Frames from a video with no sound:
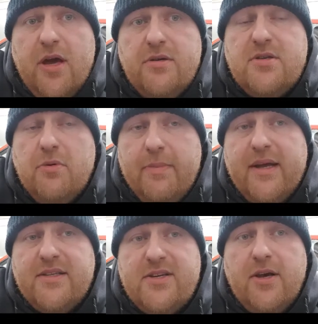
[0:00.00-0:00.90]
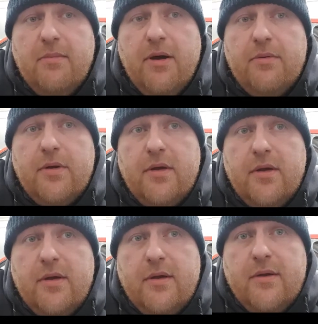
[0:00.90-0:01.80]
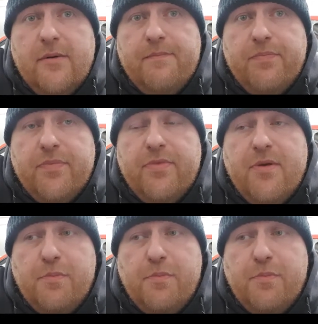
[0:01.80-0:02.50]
go to a bigger turbo. The